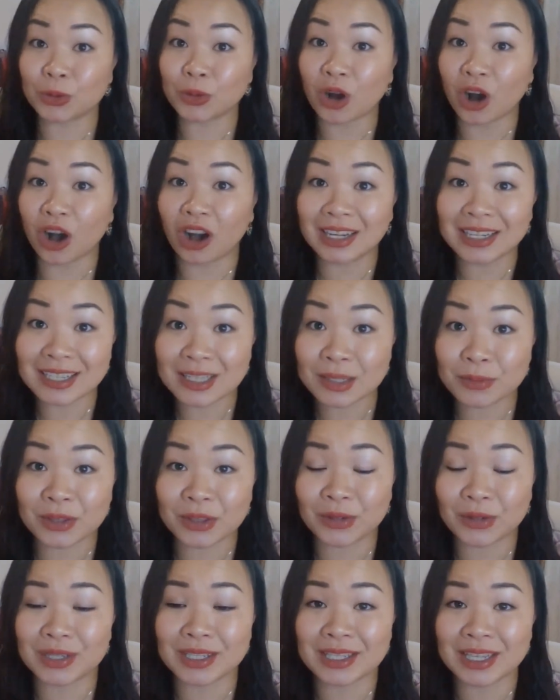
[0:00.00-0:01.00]
honest
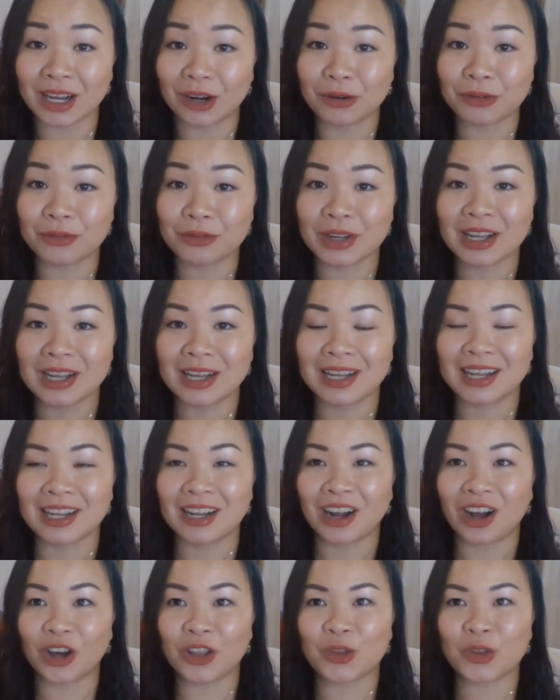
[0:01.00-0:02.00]
with herself,
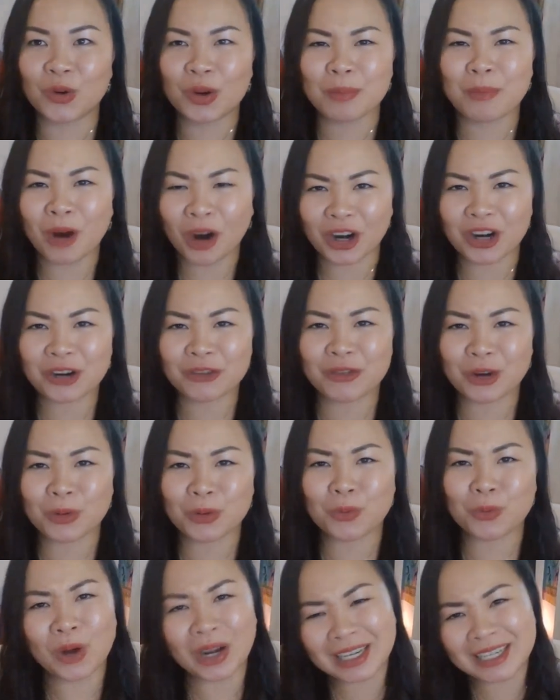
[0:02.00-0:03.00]
although a part of her
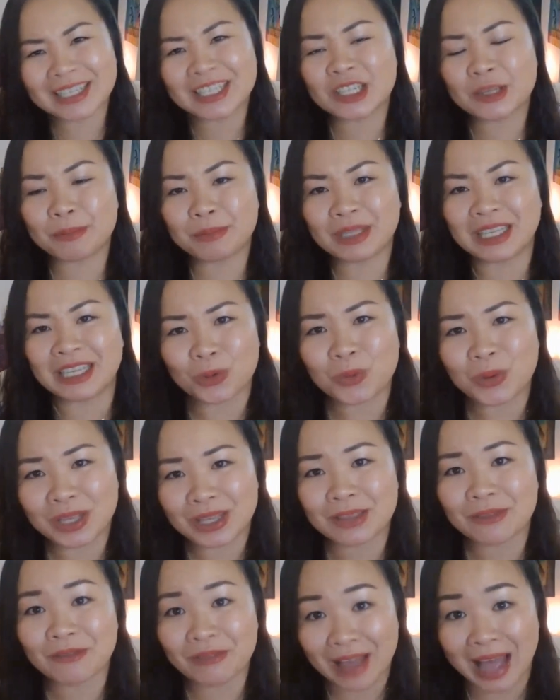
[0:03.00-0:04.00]
wanted to be
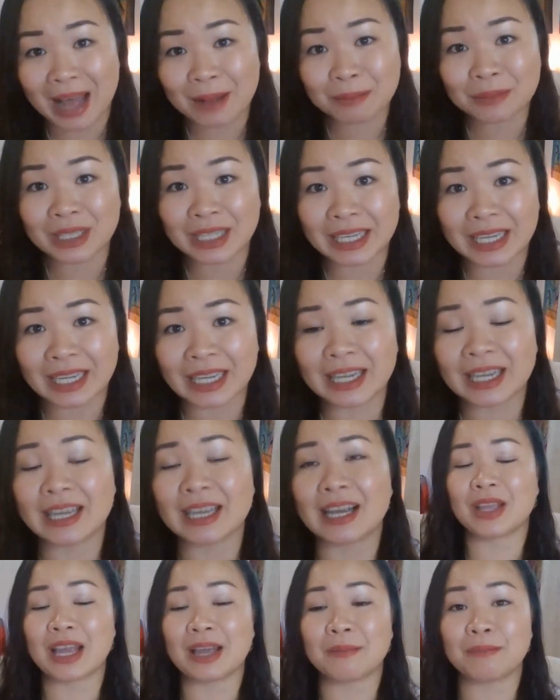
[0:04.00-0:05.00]
with
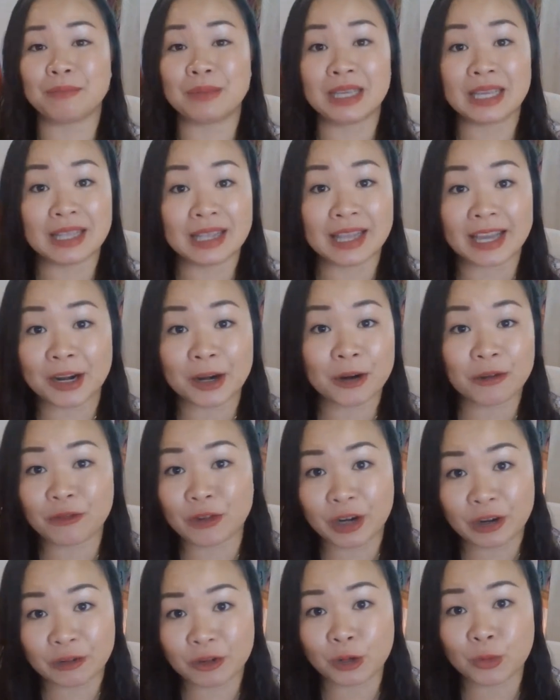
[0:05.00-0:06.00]
family and be there
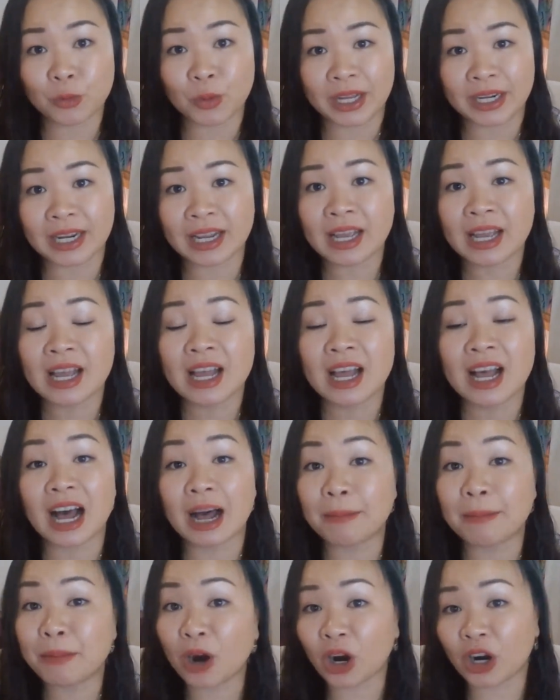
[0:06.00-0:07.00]
for everyone,
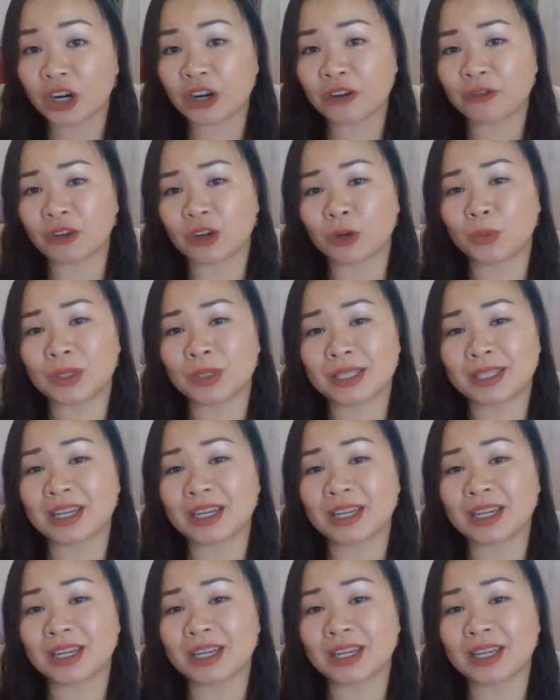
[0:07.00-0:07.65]
a part of her was